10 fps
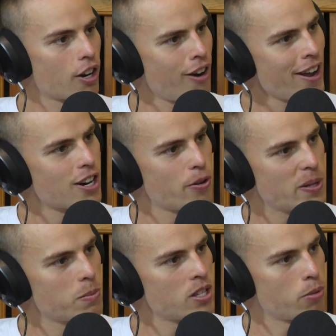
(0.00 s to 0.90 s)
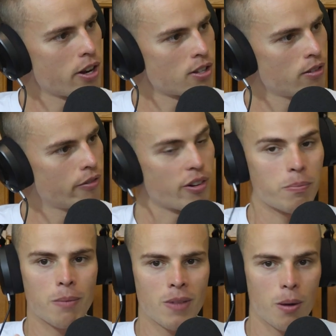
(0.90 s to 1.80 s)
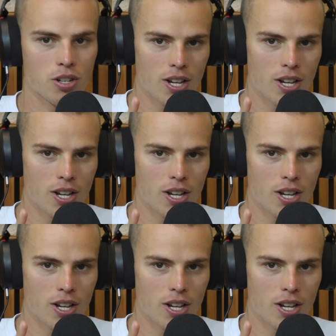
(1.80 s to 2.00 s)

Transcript: A great Christmas present from my mum.